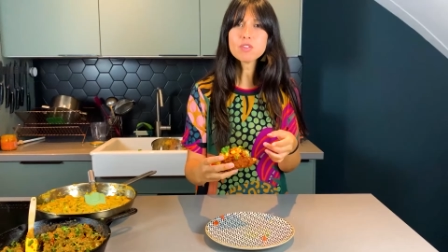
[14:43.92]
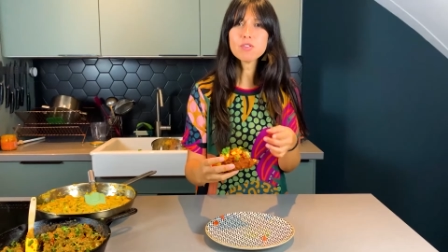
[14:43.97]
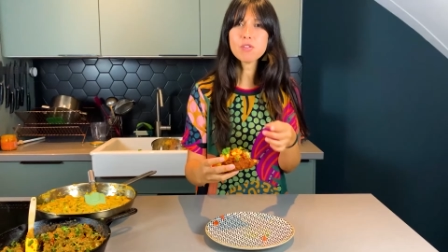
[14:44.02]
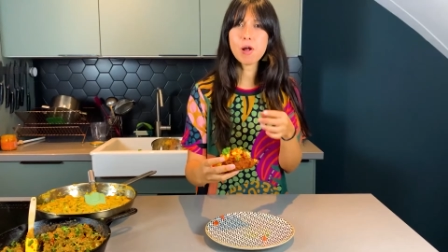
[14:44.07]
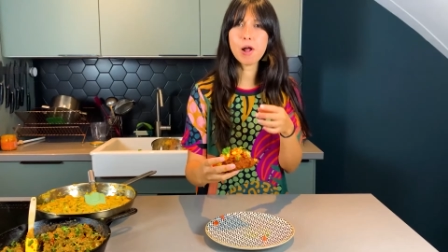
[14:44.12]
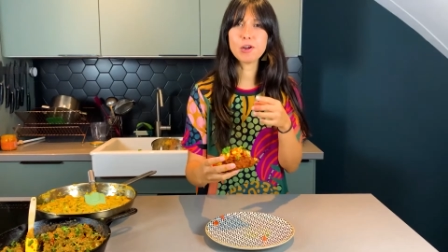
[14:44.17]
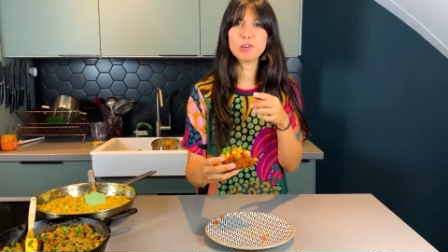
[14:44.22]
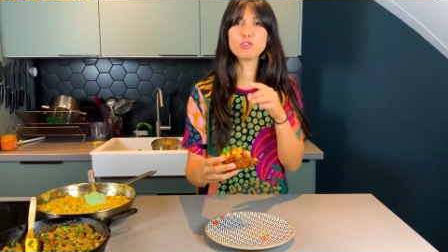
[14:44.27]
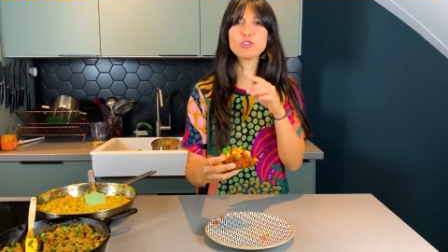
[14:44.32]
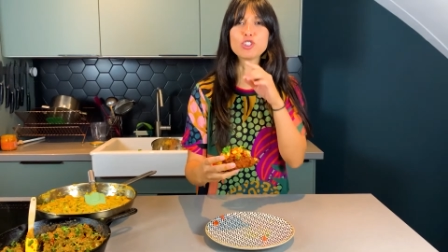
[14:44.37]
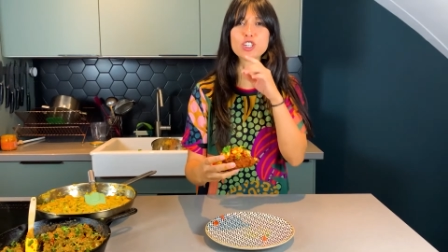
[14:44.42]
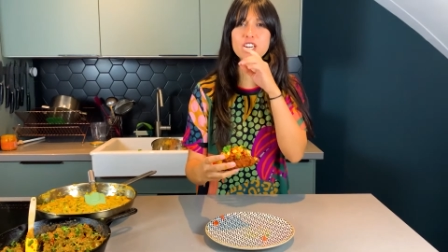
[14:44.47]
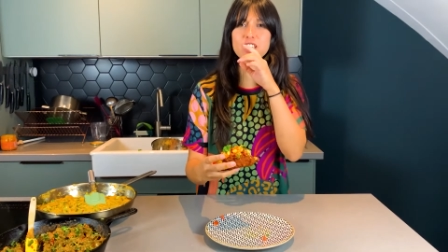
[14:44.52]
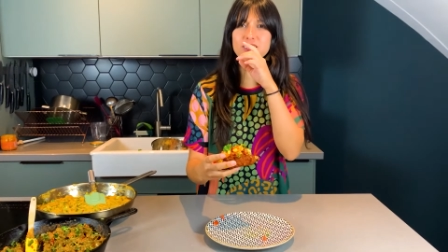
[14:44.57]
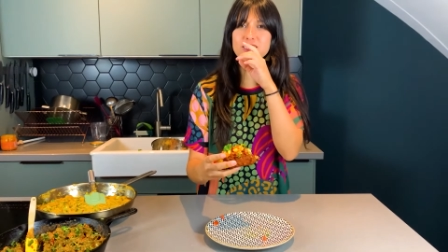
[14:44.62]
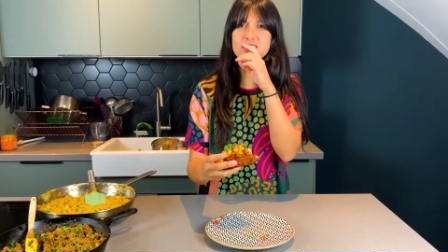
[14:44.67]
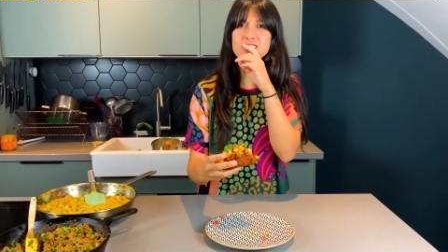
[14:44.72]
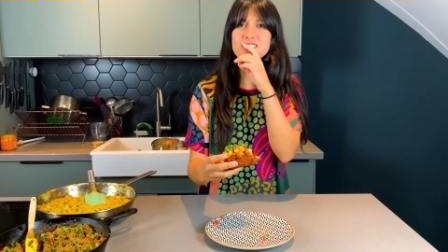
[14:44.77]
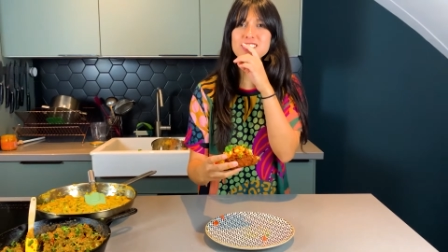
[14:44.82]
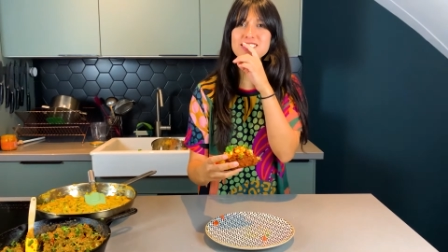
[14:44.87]
Are you
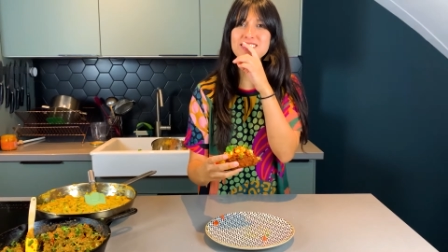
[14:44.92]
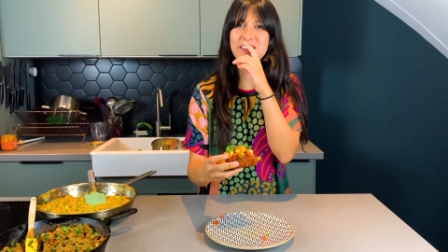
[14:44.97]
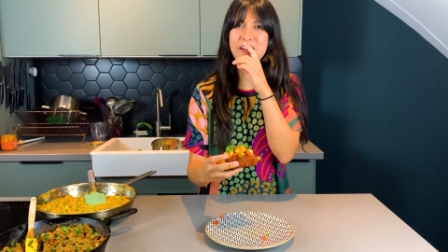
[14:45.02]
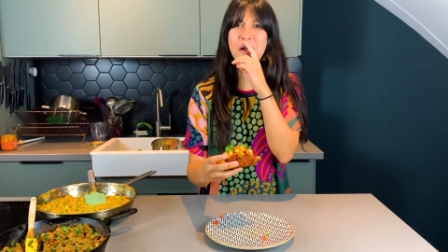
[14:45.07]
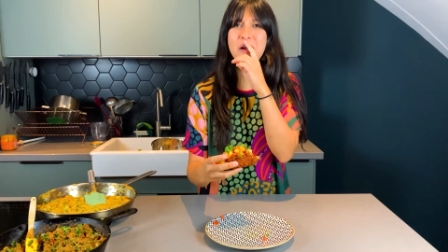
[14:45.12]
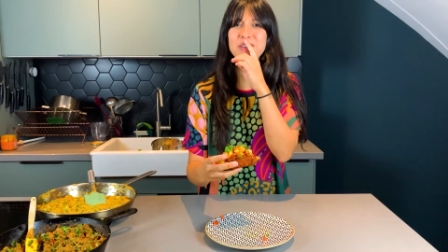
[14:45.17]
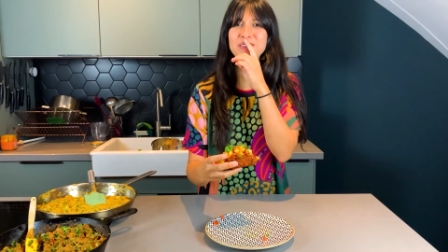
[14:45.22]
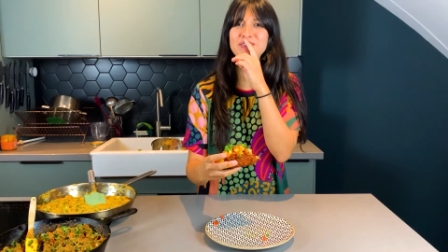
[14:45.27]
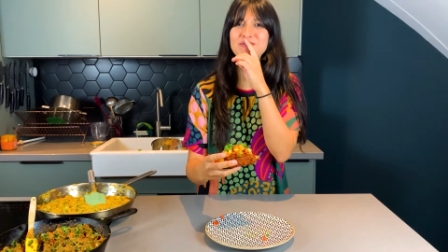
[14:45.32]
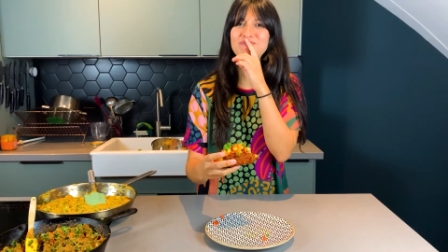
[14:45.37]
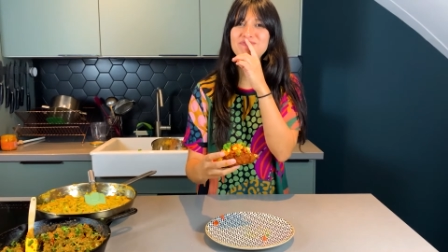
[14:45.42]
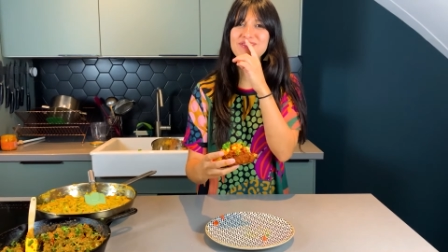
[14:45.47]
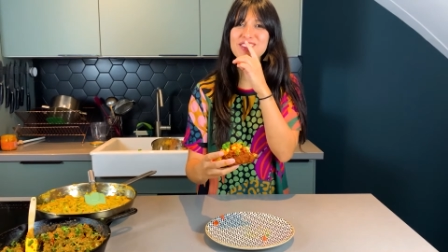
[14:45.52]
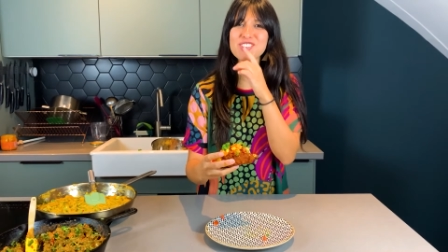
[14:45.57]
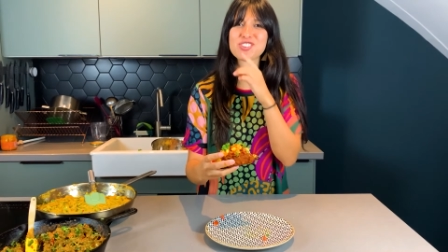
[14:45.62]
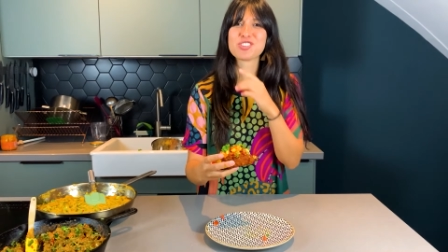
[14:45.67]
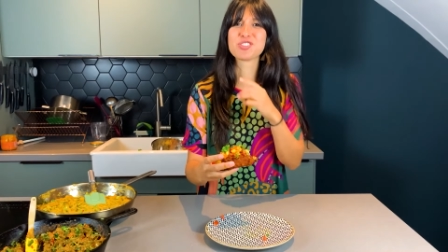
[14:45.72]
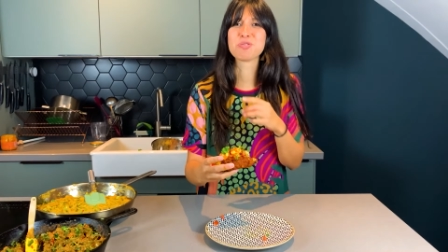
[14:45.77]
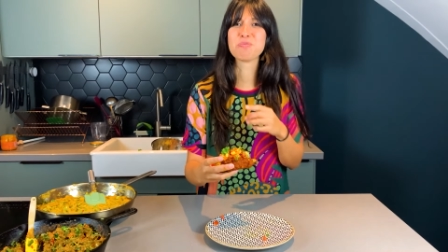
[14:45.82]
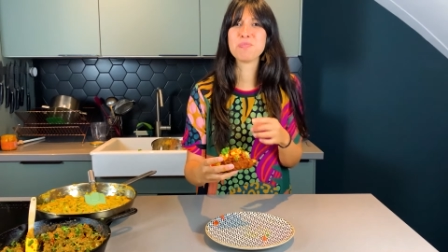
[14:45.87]
jealous?
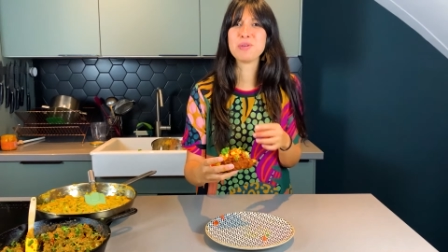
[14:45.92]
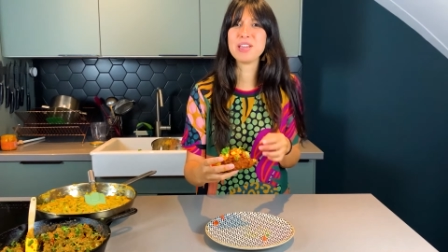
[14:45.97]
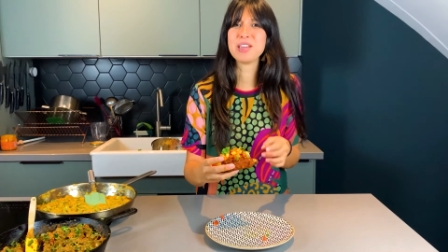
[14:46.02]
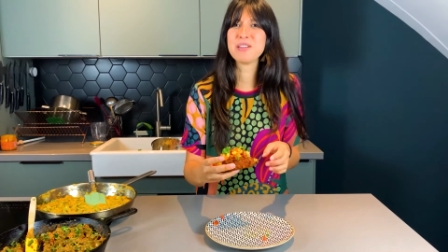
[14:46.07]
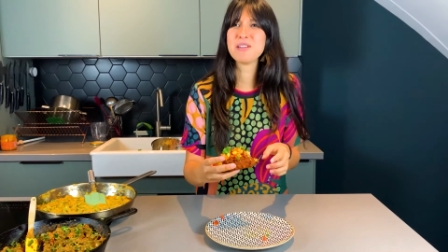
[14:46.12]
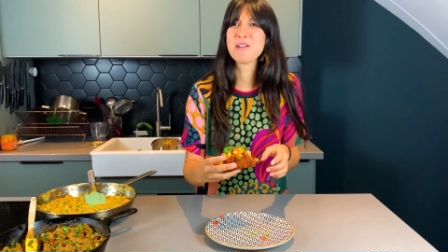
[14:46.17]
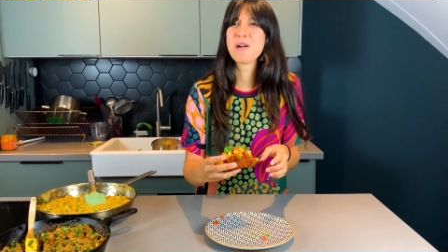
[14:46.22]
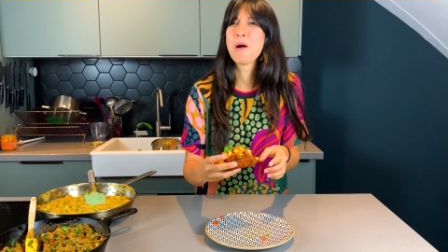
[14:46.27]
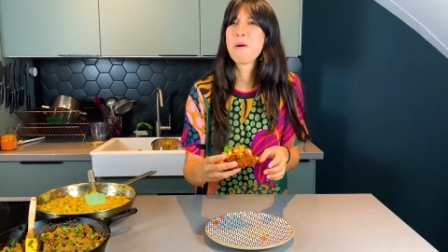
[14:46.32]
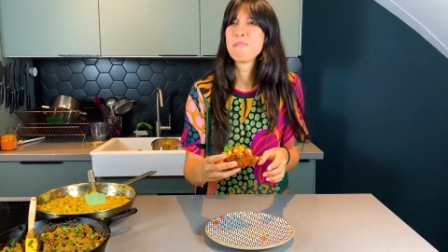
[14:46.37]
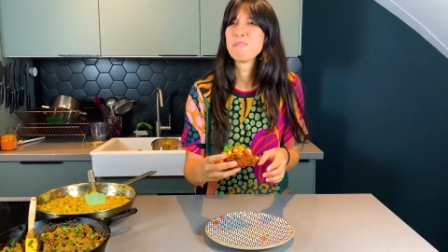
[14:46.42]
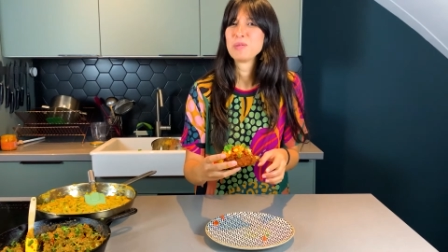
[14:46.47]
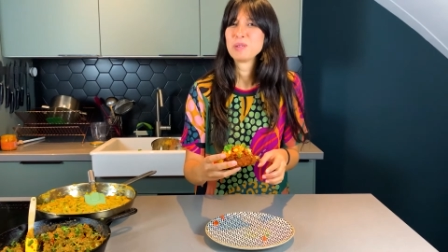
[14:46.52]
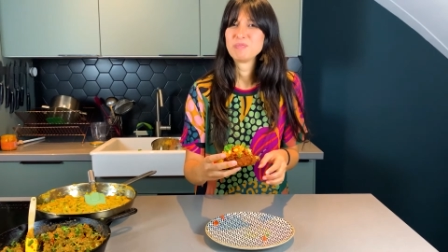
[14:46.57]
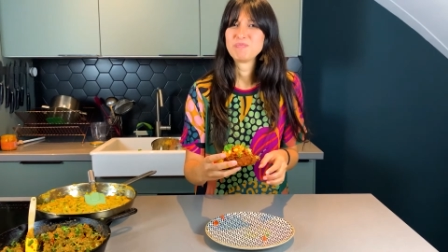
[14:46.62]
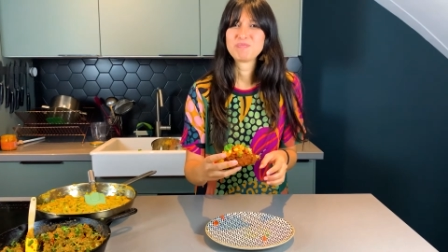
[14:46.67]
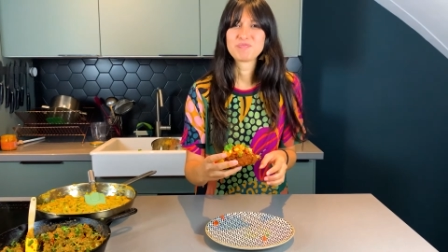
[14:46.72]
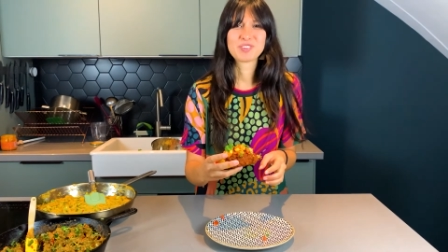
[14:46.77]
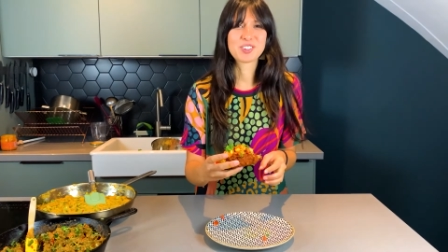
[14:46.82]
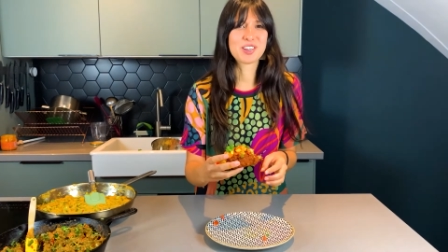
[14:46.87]
Should be,
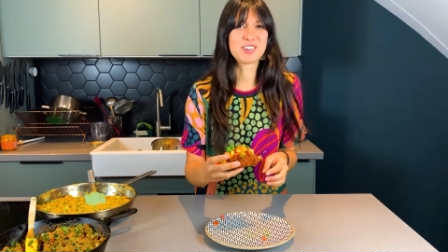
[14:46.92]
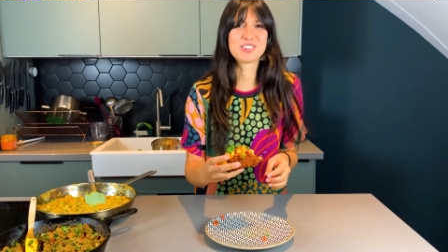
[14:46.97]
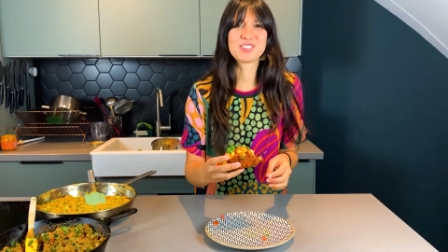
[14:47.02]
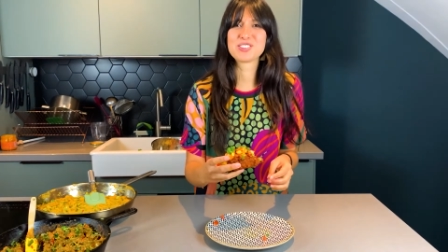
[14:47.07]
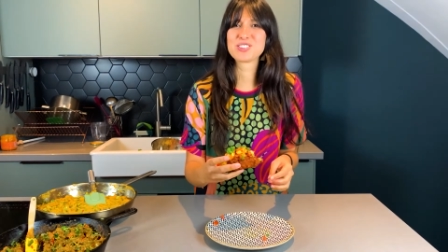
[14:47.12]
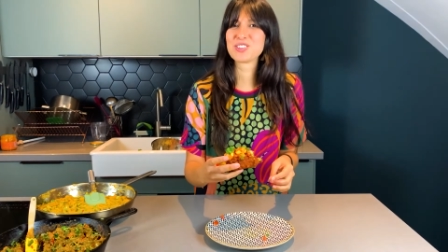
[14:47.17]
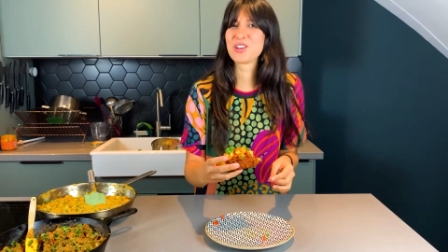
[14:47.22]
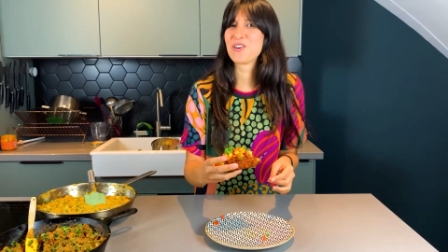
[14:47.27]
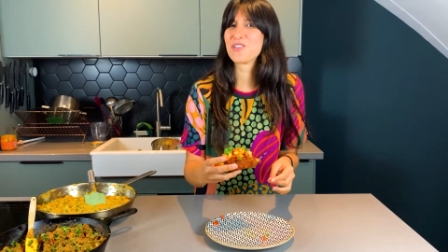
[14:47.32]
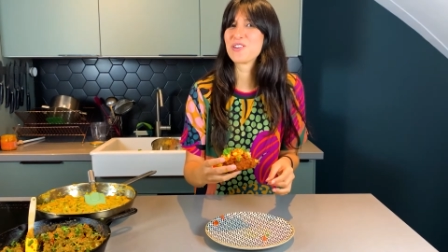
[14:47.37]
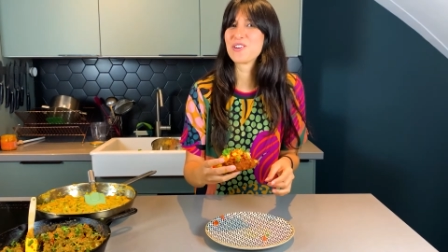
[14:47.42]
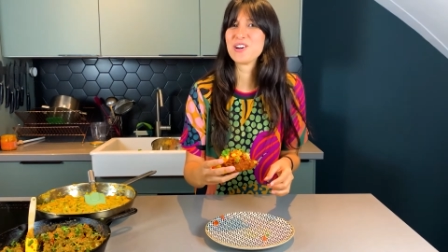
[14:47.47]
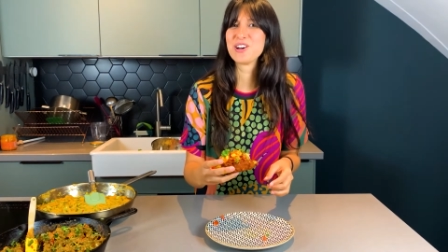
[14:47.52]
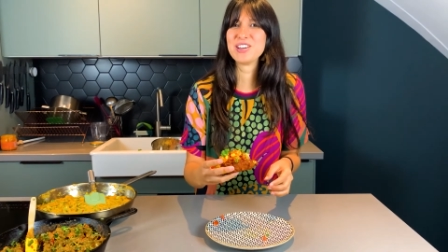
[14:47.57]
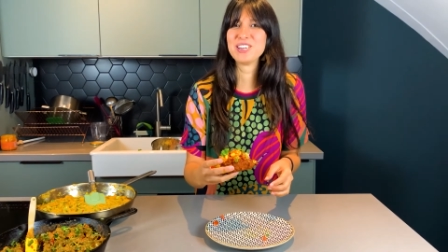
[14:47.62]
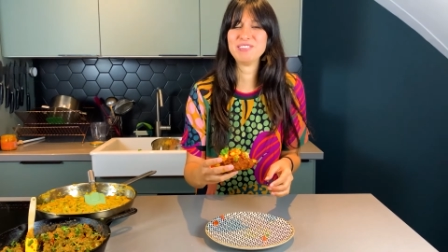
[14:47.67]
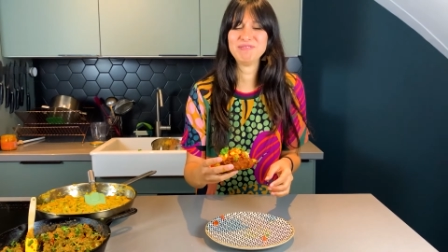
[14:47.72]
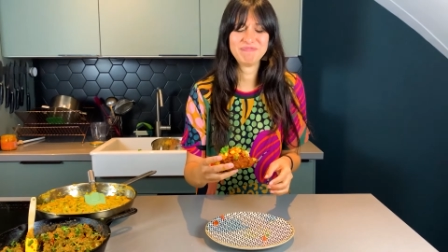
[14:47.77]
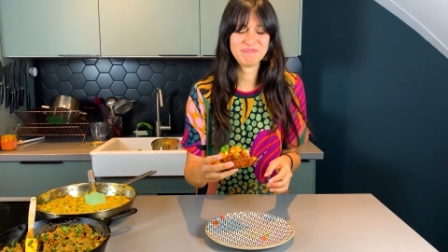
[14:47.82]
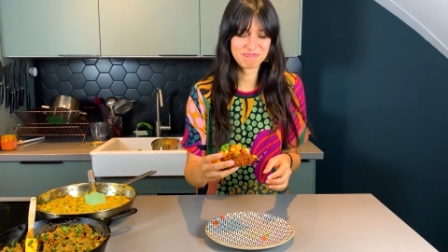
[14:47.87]
because it's so
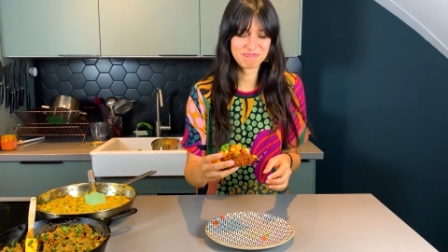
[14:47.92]
good.